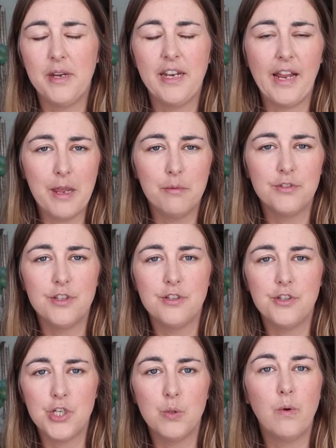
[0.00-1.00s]
being able to
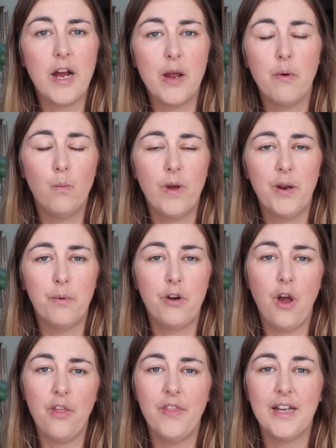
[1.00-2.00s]
do what I want when I
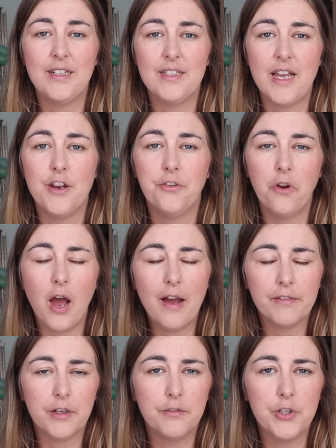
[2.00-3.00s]
want on that day and not
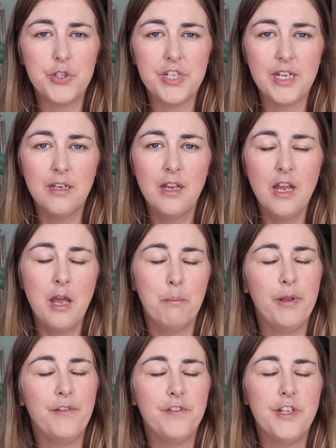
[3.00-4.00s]
having a routine.
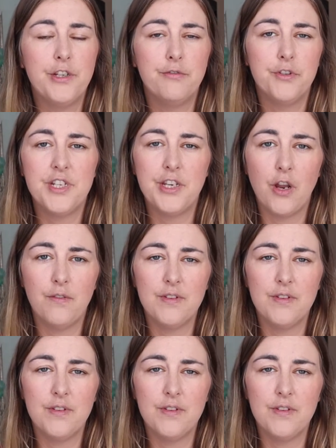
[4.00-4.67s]
But if you need a routine,